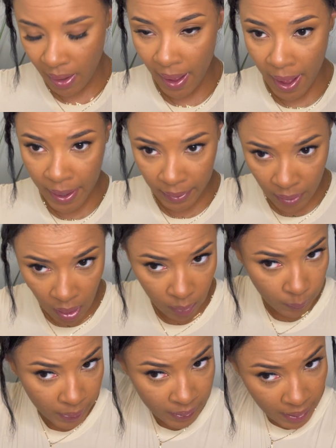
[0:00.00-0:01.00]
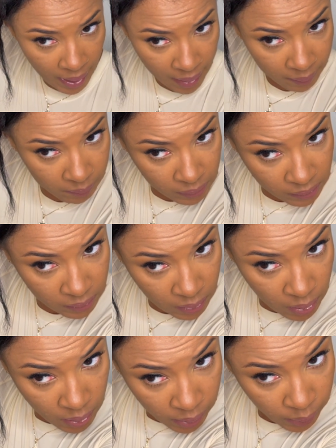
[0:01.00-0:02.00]
adding our wig caps,
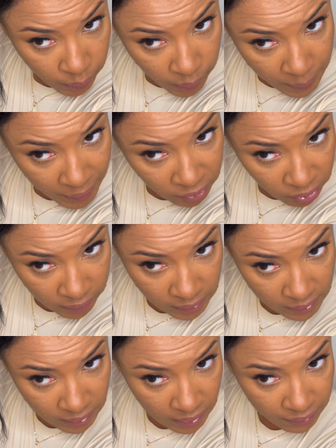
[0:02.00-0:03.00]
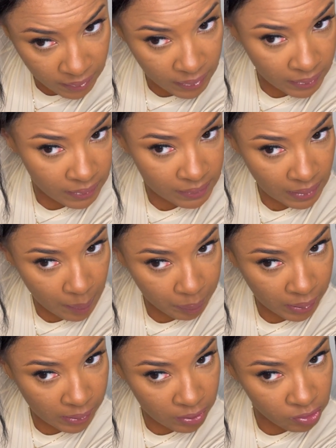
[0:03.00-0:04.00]
you wanna make sure this stuff is
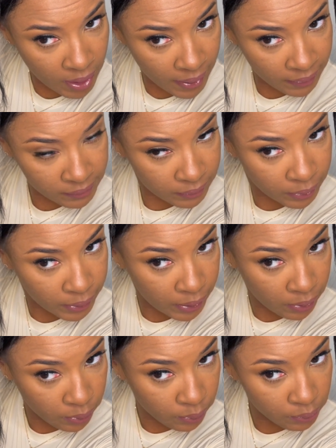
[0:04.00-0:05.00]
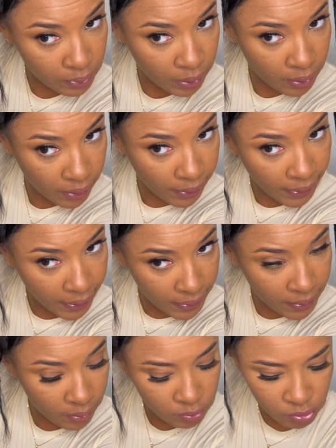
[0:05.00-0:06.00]
completely dry. So you're gonna use your
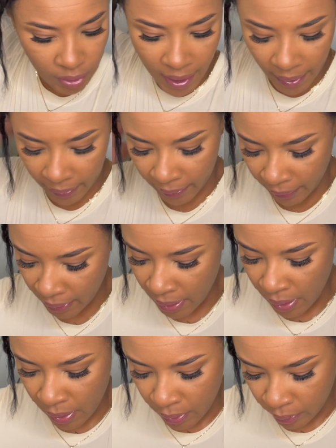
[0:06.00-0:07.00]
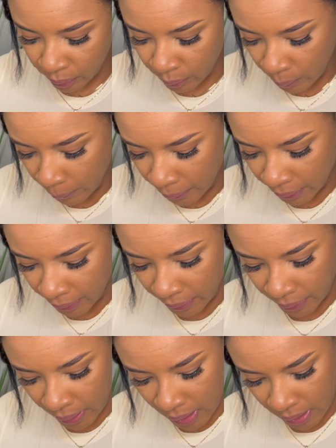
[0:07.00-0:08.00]
handheld dryer, your
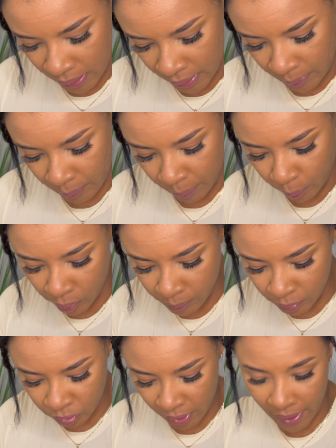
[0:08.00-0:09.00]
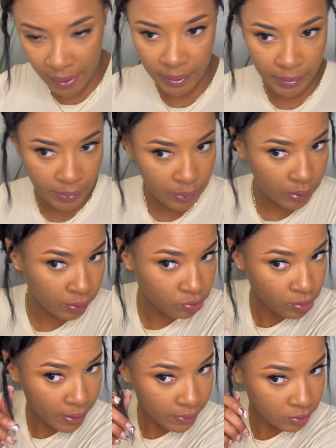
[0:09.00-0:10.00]
portable dryer, you know,
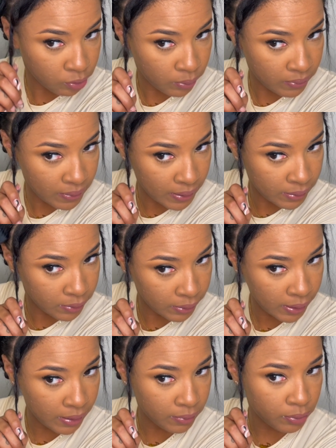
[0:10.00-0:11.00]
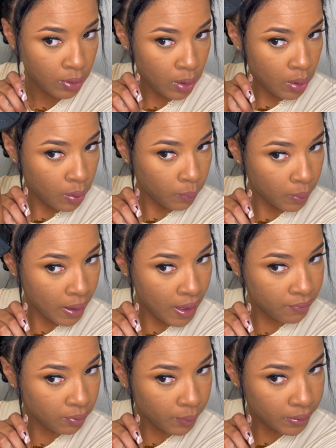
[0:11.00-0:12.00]
dryer that you sit underneath,
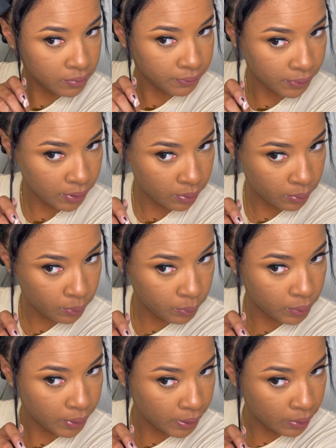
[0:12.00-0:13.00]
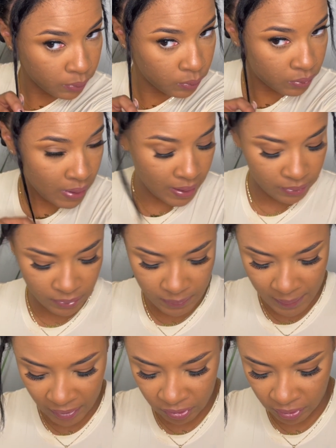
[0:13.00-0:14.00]
whatever works for you. You're gonna use that to
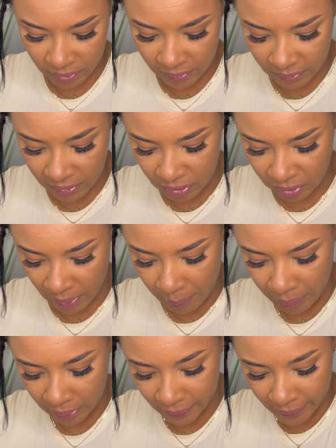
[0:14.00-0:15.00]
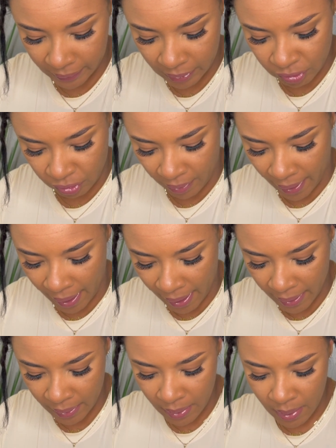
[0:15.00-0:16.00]
make sure this is completely
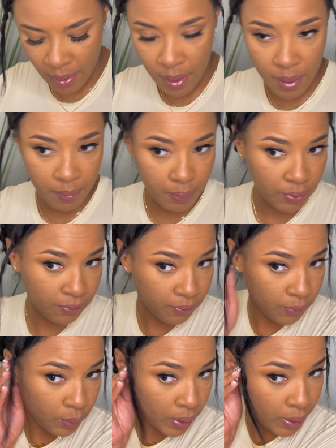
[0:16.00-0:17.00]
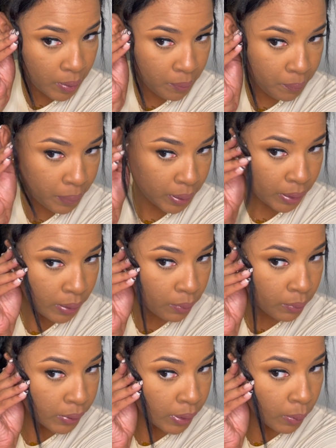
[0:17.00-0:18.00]
dry before putting
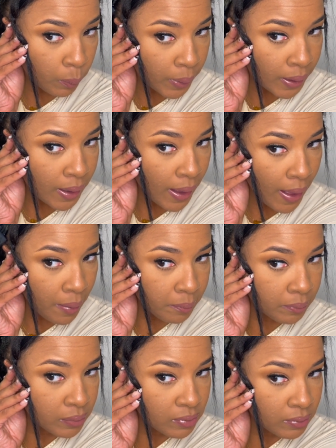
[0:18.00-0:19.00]
on your wig caps.